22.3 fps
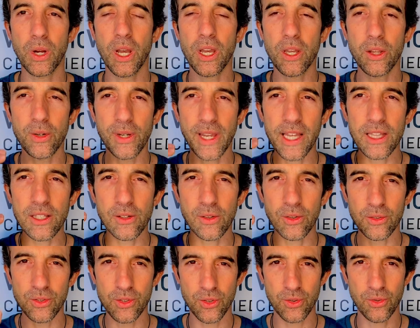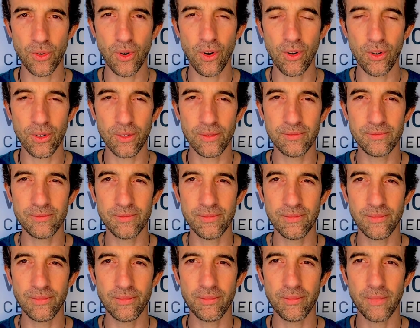you get control,
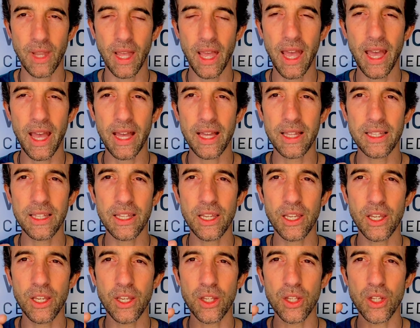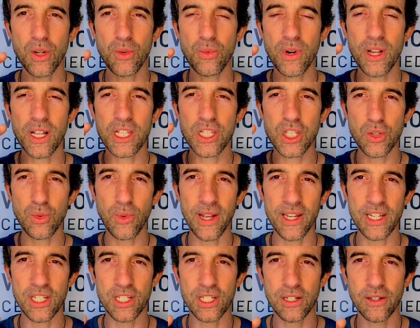and you will
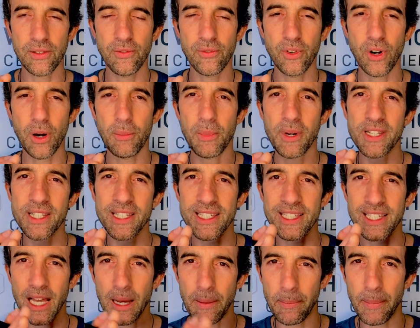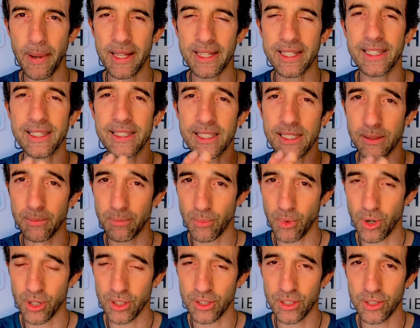switch from a sympathetic
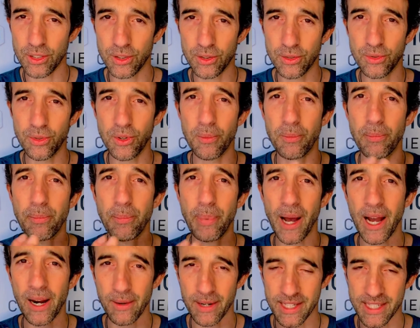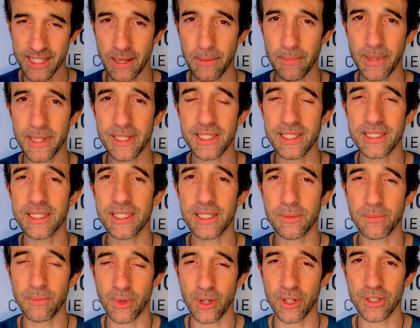mode to a
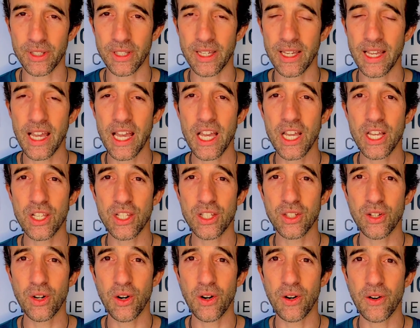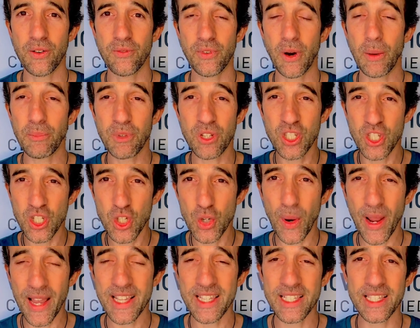parasympathetic mode. So from the
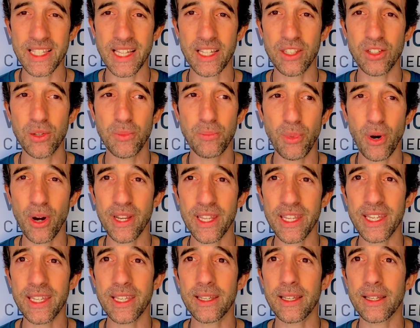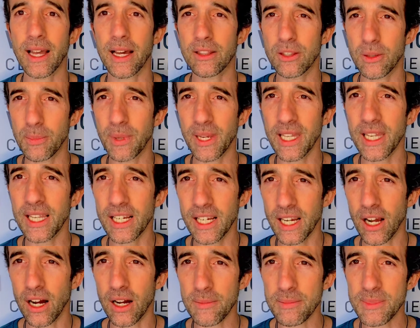stress that your body at the beginning
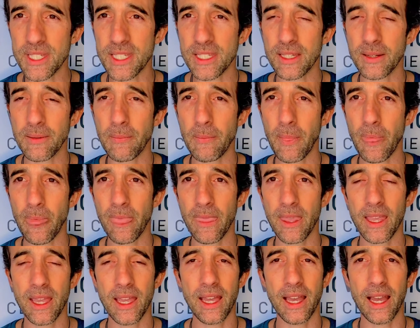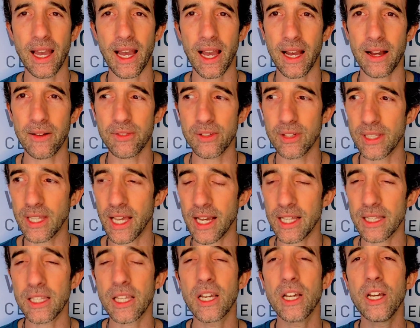comes, after
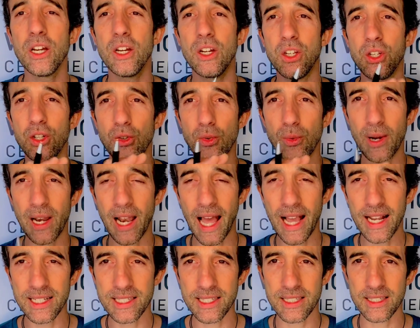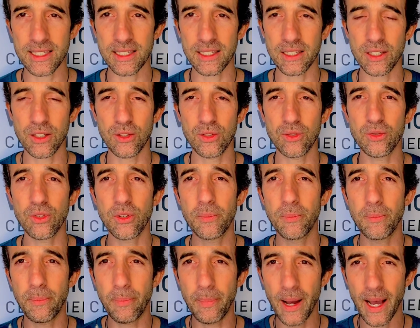that, you relax to a
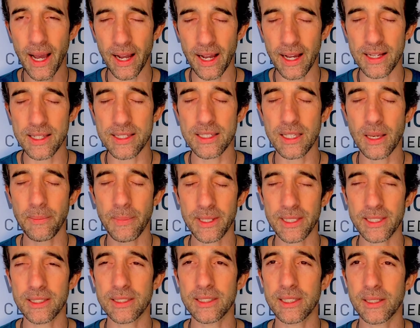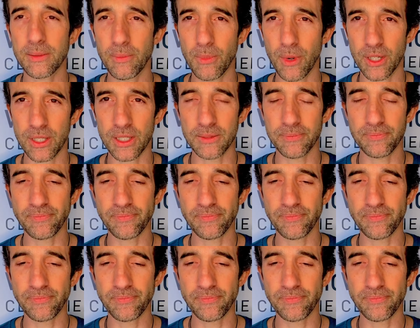parasympathetic mode.